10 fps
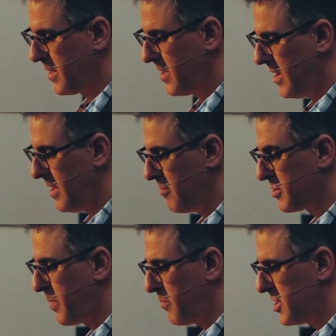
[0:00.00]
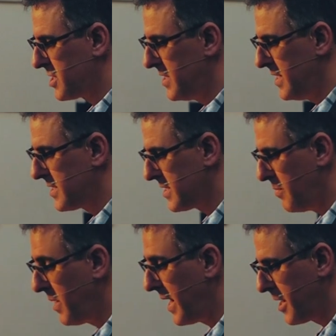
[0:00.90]
that was published in this
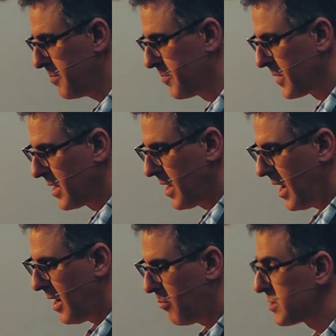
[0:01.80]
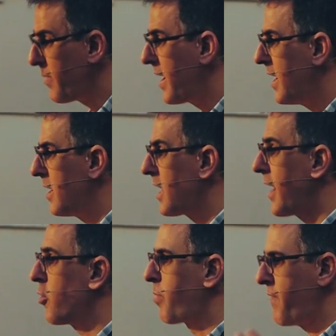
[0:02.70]
millennium was by a guy
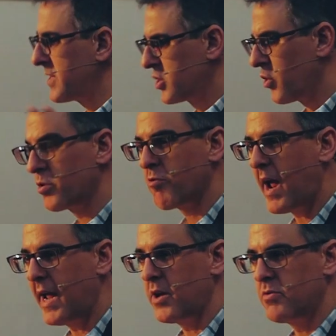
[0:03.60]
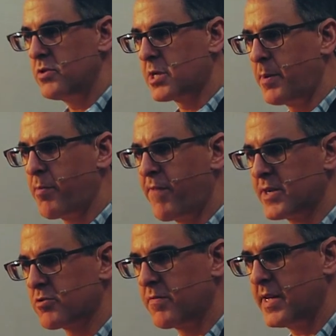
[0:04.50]
called Professor John Gray, who used to be
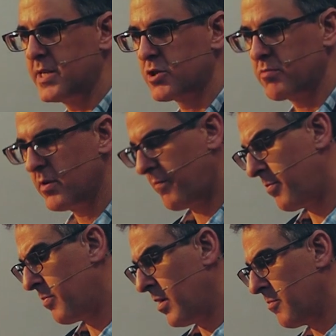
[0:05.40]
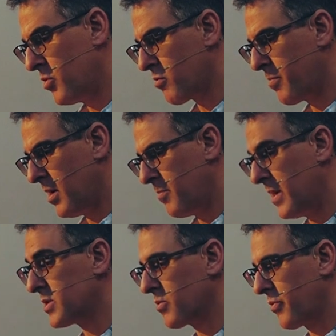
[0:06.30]
professor of the history of
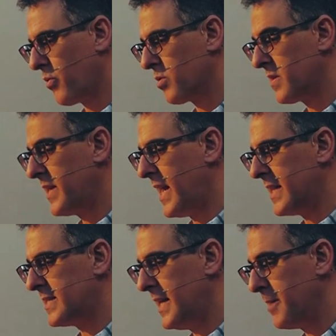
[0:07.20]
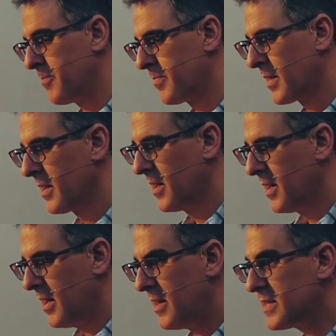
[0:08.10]
political thought at the LSE.
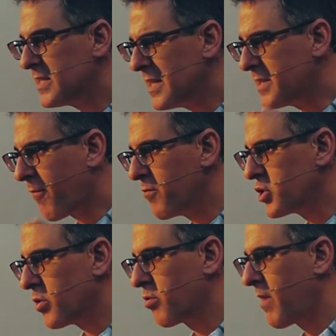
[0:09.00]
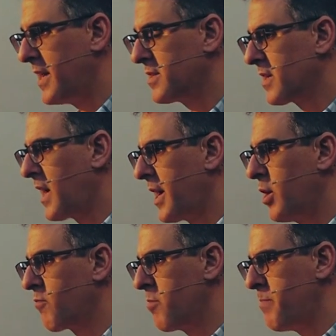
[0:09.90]
This is a different John Gray to the guy who
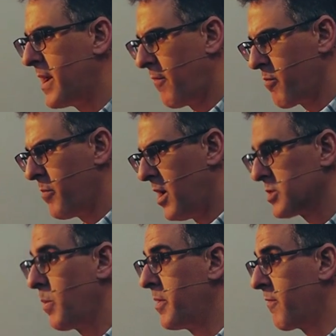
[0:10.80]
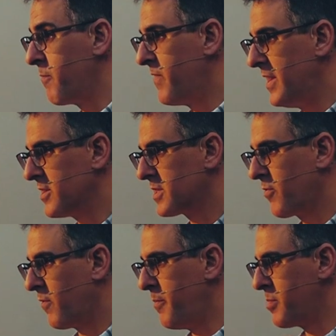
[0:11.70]
wrote Men Are From Mars, Women Are From Venus, if you're
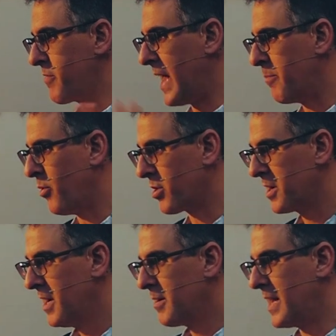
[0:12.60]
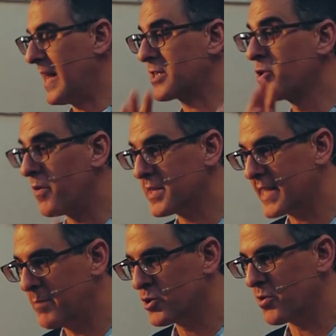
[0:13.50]
familiar with that book. And that's not the
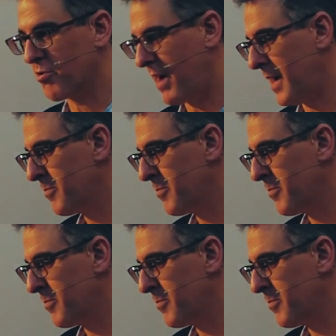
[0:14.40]
same John Gray,